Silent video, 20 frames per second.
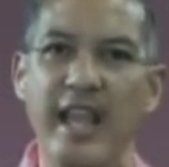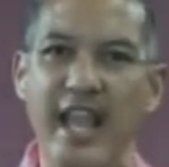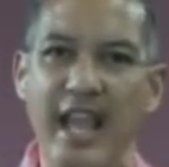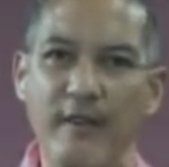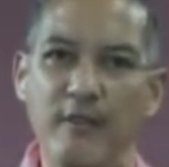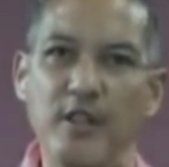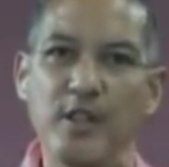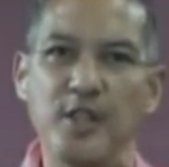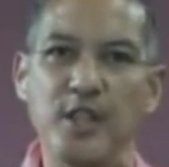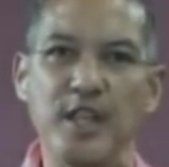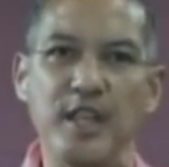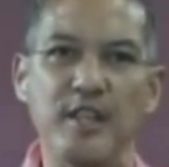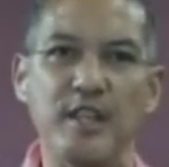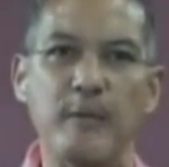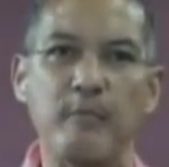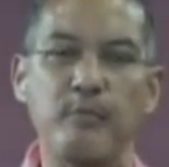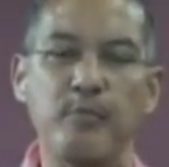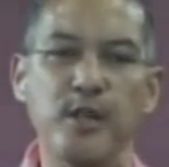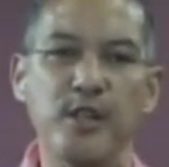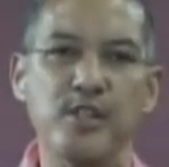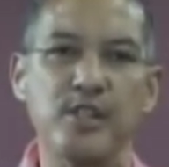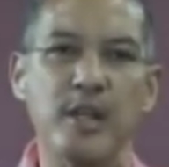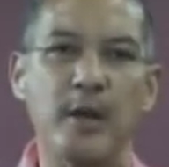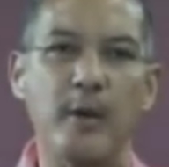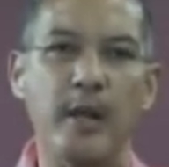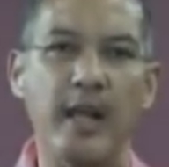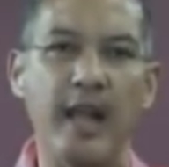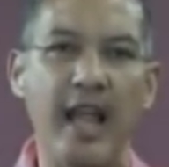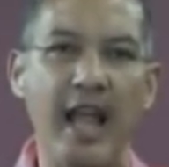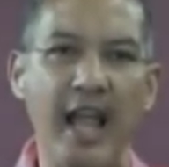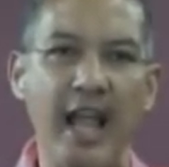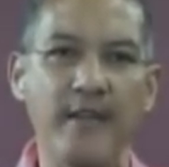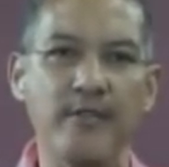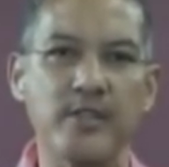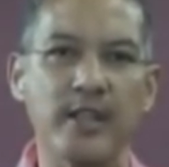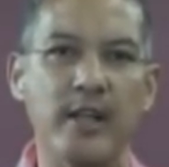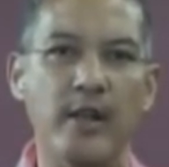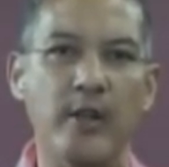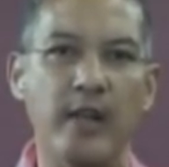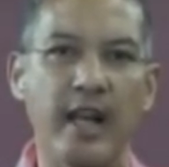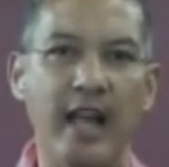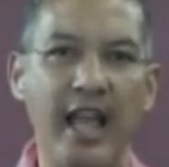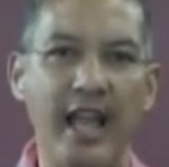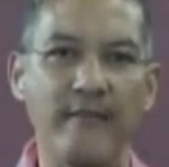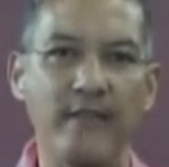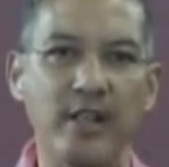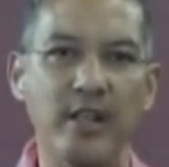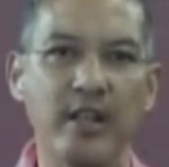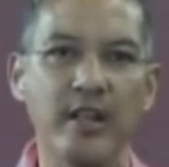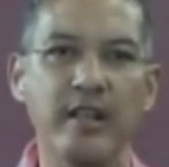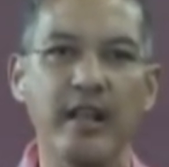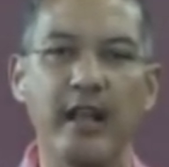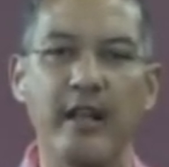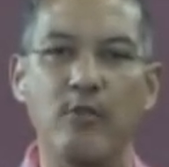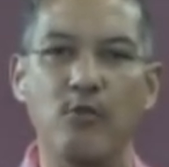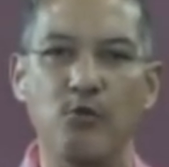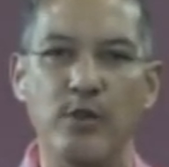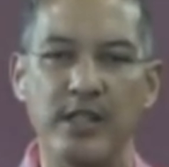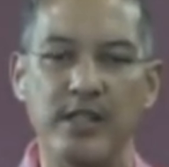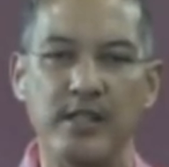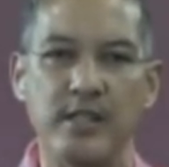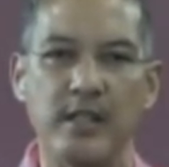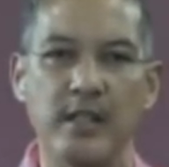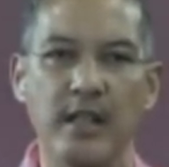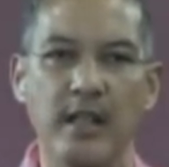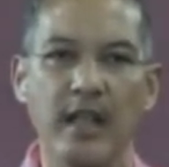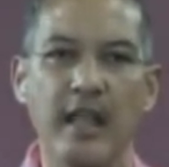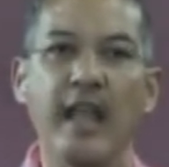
Everything that puts our lives and our livelihood at risk